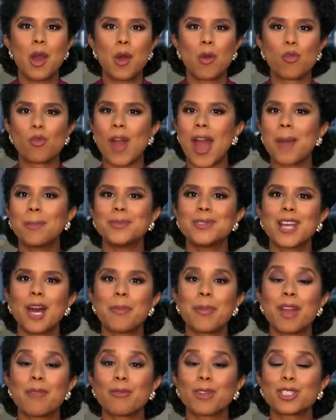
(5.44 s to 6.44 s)
wrapped
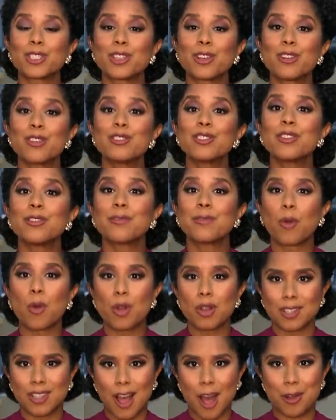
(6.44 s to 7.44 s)
up and returned to
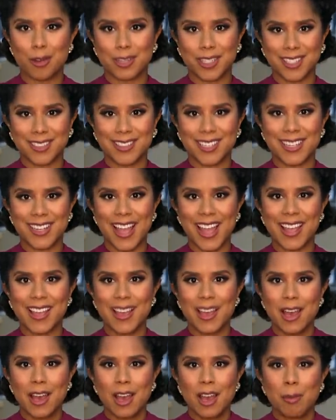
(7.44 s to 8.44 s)
Fort Lauderdale today.
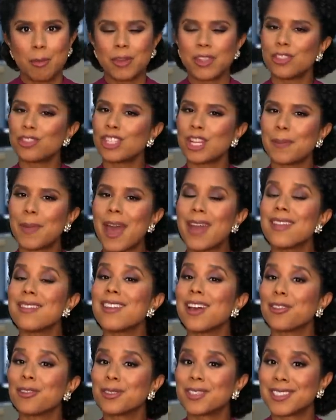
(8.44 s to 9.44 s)
But the ship had
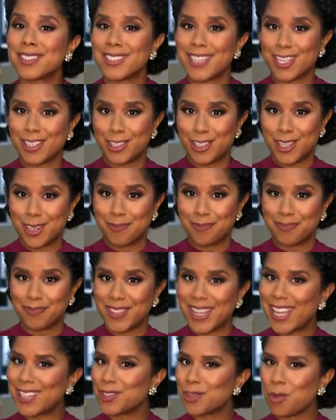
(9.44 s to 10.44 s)
another distinction
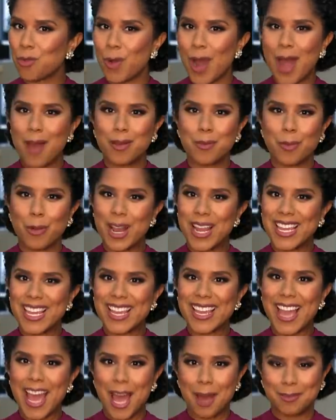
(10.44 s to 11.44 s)
its
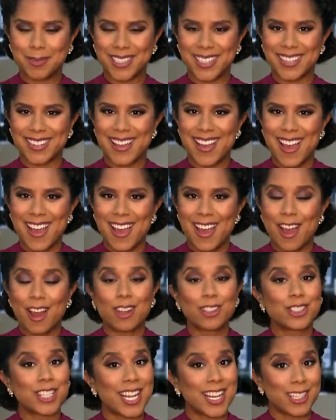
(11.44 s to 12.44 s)
groundbreaking captain.
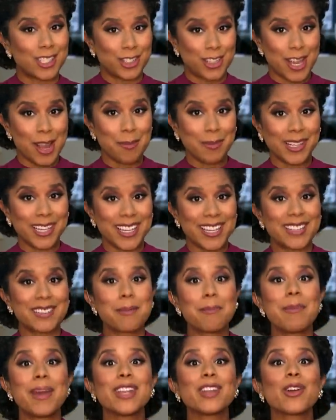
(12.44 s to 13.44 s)
Our Janet
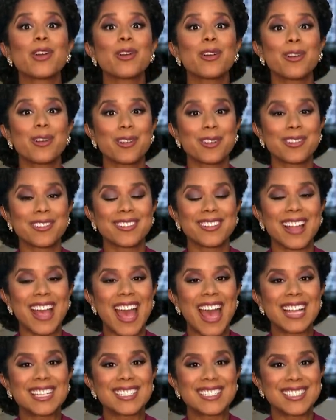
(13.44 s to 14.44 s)
Shamlian met her
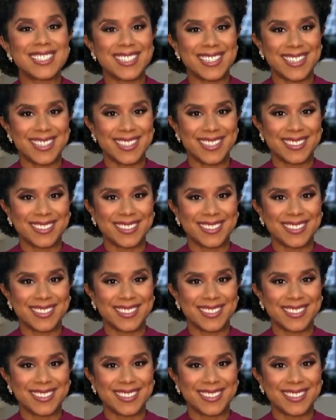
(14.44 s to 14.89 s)
at sea.